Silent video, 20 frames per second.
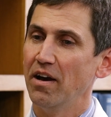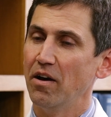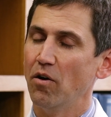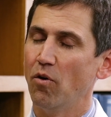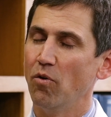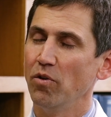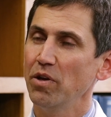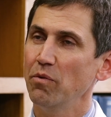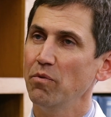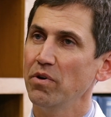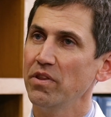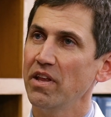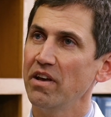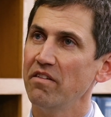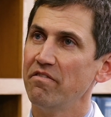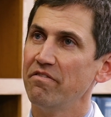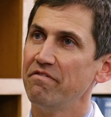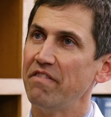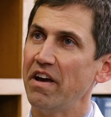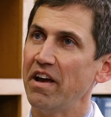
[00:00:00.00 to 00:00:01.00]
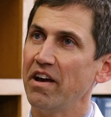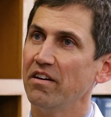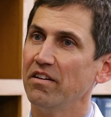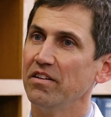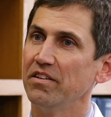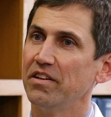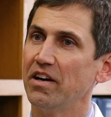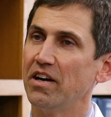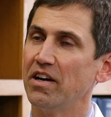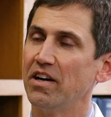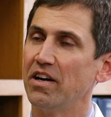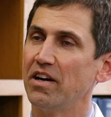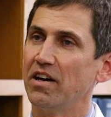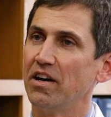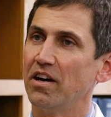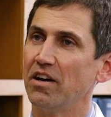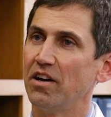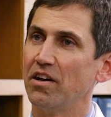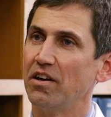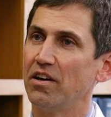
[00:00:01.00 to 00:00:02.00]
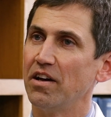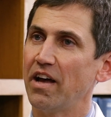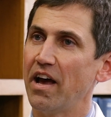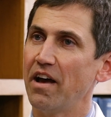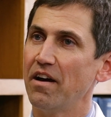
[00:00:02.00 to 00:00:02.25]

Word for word: Only when they've failed. Uh, uh,